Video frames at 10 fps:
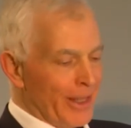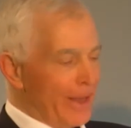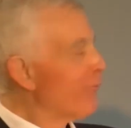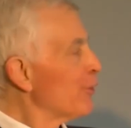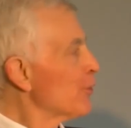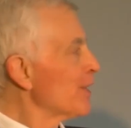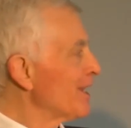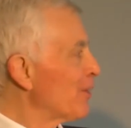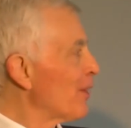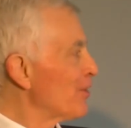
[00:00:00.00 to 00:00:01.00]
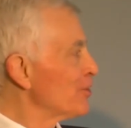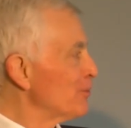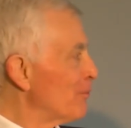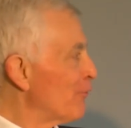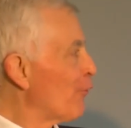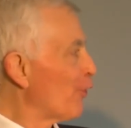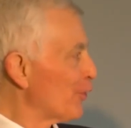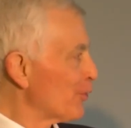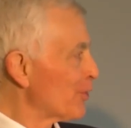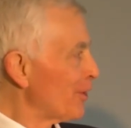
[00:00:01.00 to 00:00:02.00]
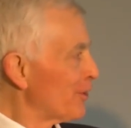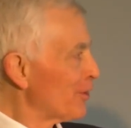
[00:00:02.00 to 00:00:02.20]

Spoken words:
if there was any question before you started